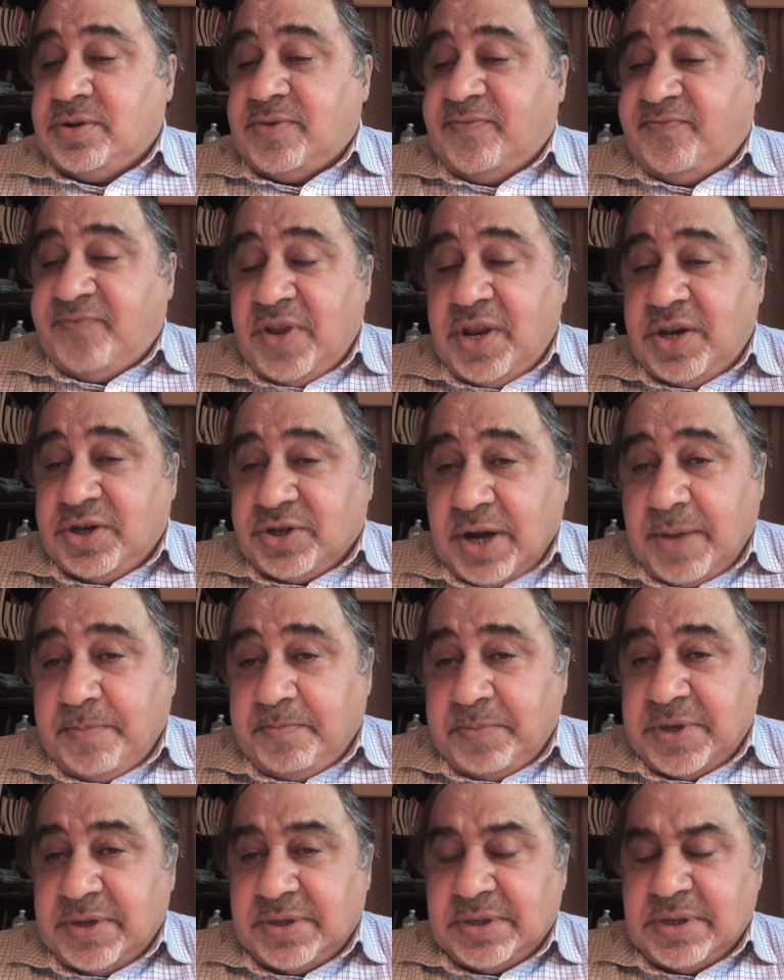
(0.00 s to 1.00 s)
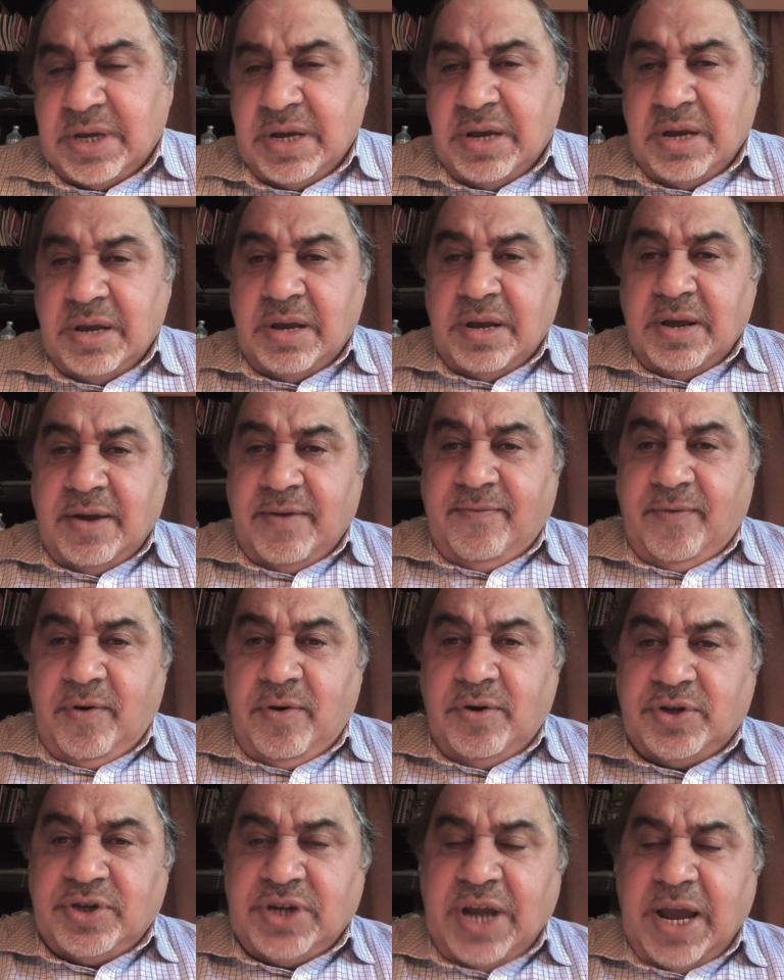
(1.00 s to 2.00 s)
finish up this first